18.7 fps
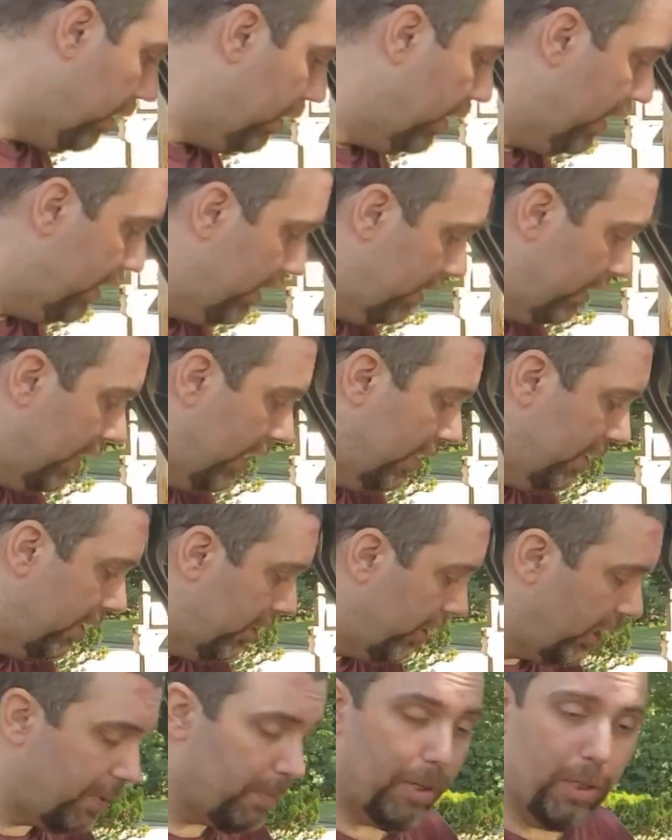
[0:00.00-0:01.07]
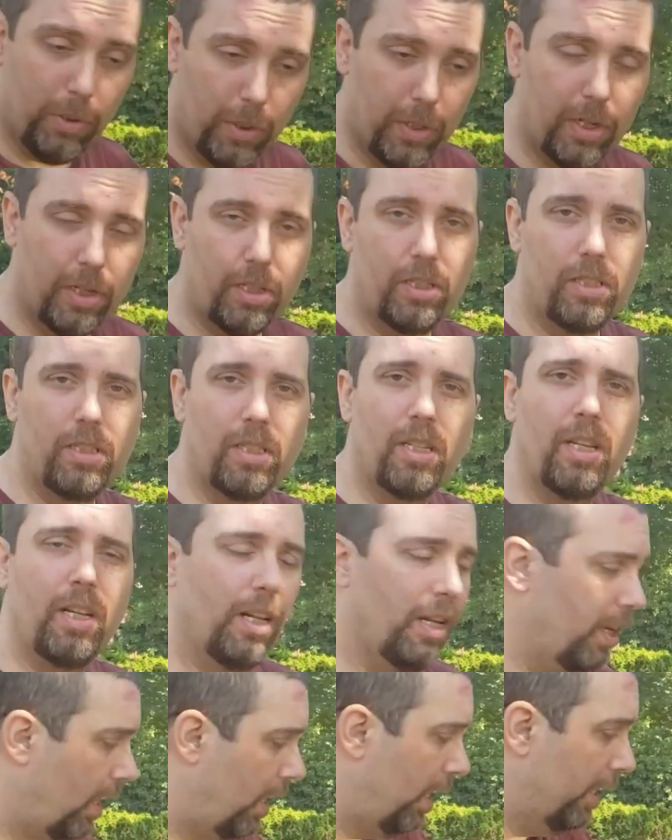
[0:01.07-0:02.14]
In this case, I check my oil,
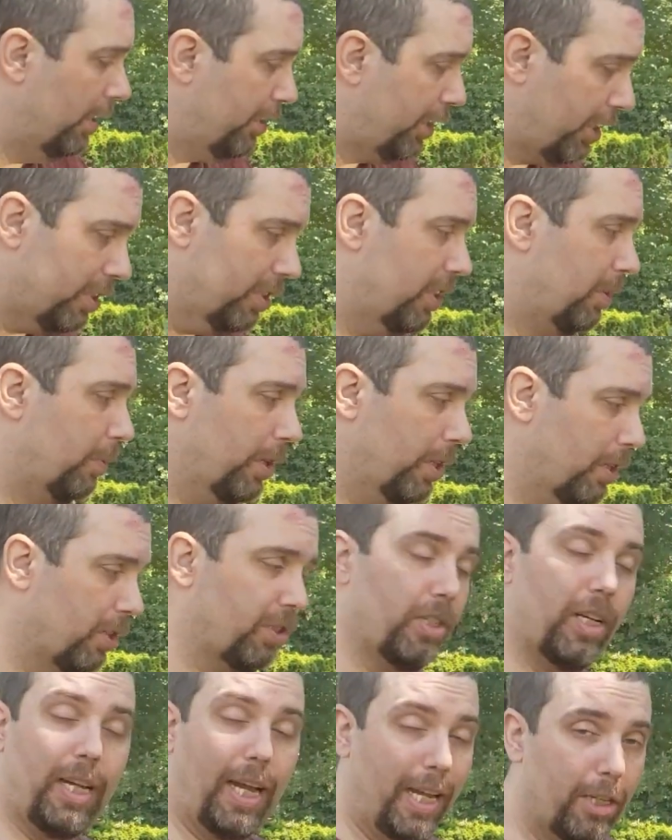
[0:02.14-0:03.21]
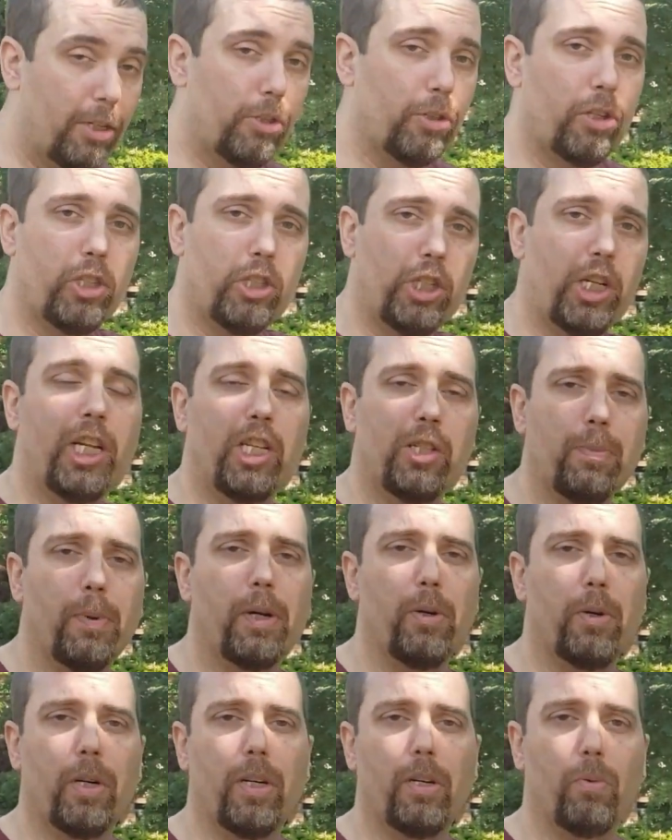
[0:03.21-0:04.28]
check to see what it looks like. I usually change my
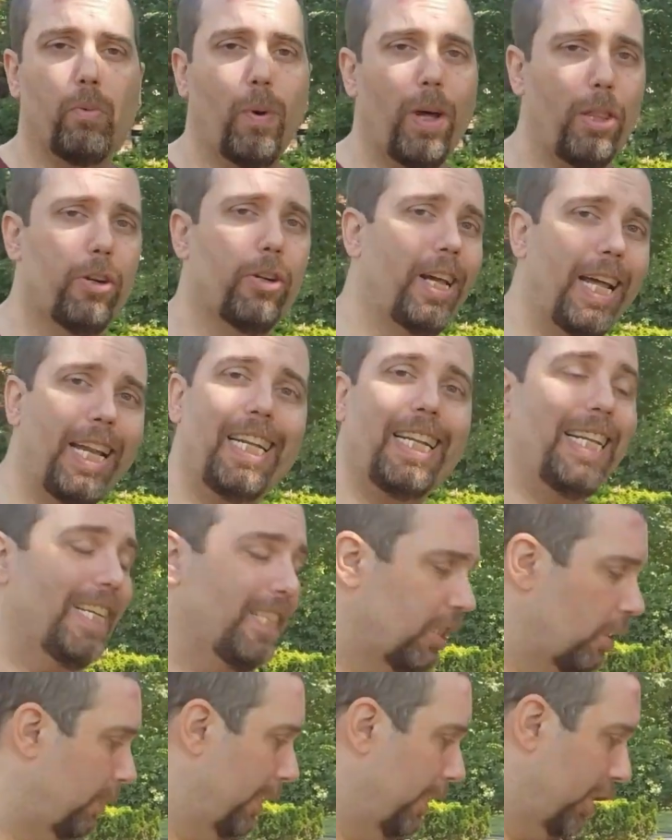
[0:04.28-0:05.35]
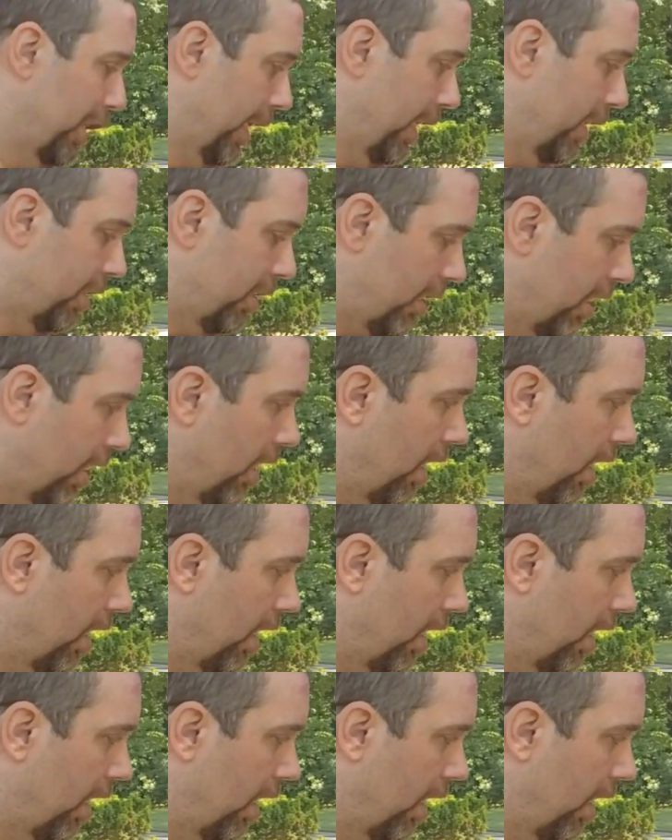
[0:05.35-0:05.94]
oil, whether or not it needs to be changed.